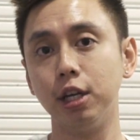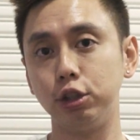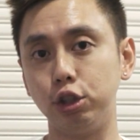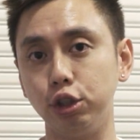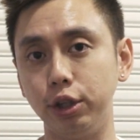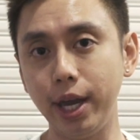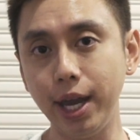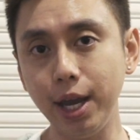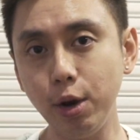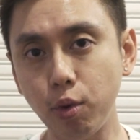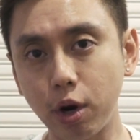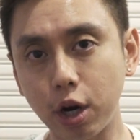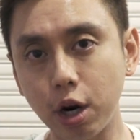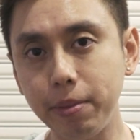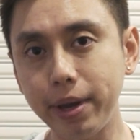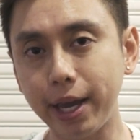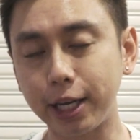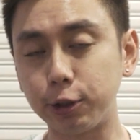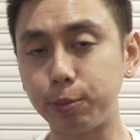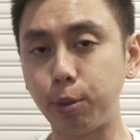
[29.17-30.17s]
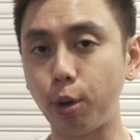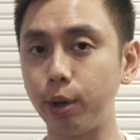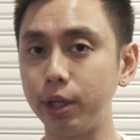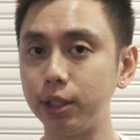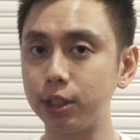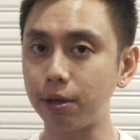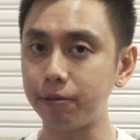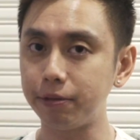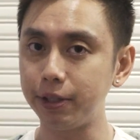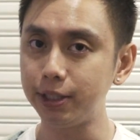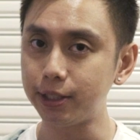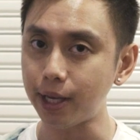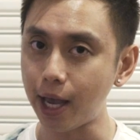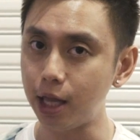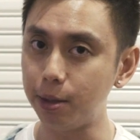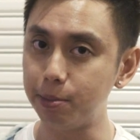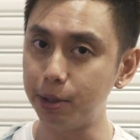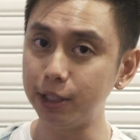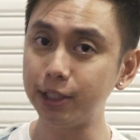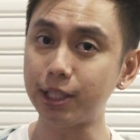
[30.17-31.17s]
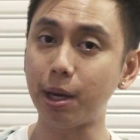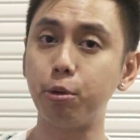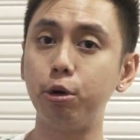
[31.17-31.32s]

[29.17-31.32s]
Today we're going to be exploring some of these elements.